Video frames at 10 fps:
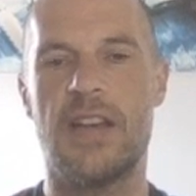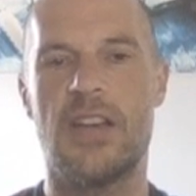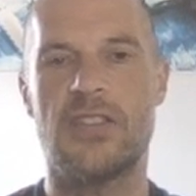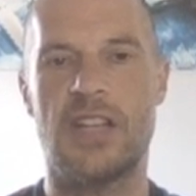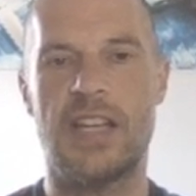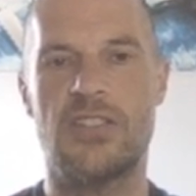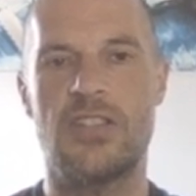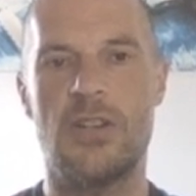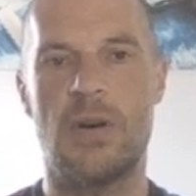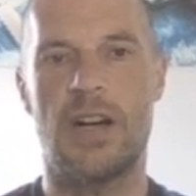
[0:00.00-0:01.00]
So let's
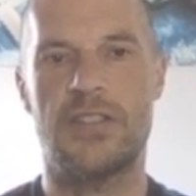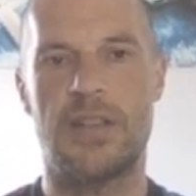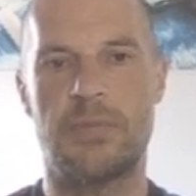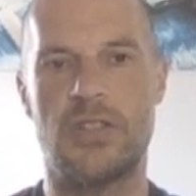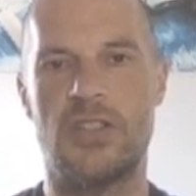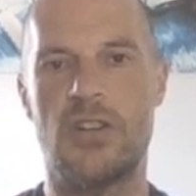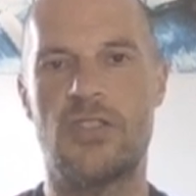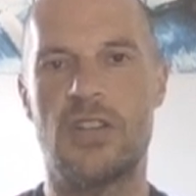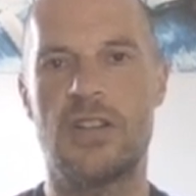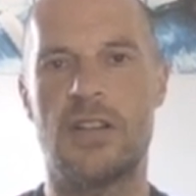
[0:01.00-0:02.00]
do our
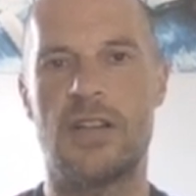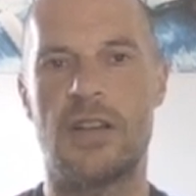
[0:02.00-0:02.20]
substitution,